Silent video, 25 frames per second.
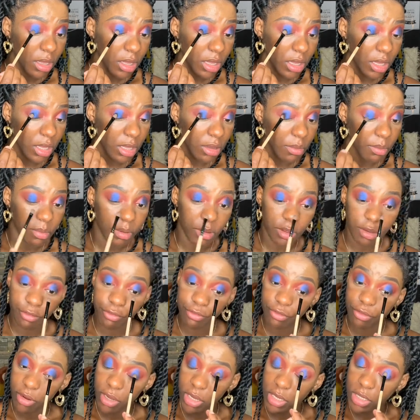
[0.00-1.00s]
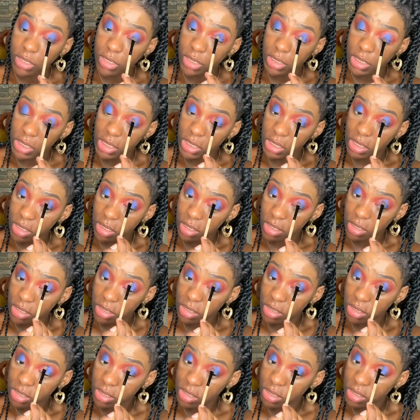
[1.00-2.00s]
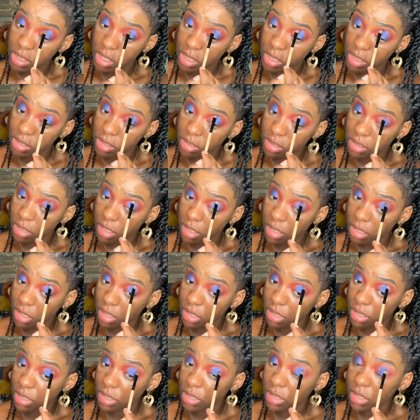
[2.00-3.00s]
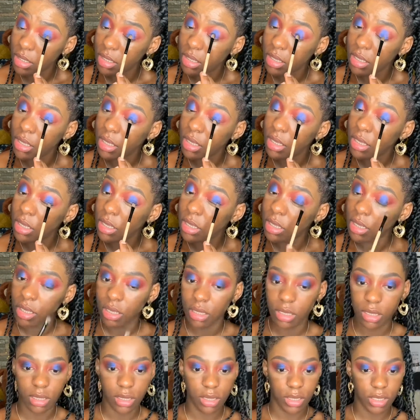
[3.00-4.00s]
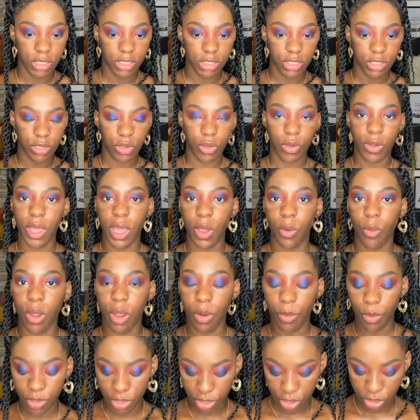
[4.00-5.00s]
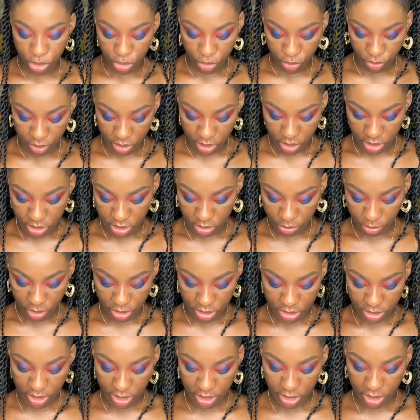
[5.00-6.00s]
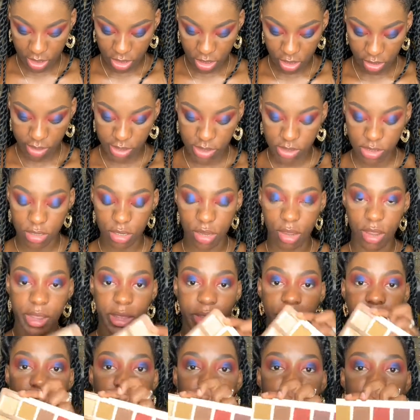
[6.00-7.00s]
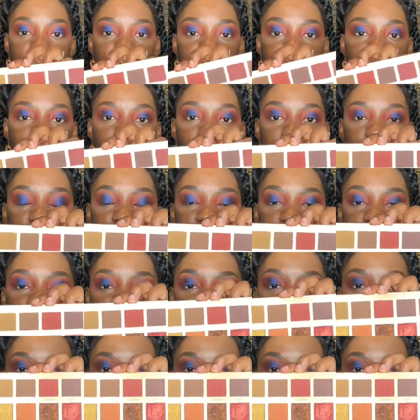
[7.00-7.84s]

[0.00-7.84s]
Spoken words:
keep it right in the center, like so. And what I want to do is I'm going to take Night Sky, which is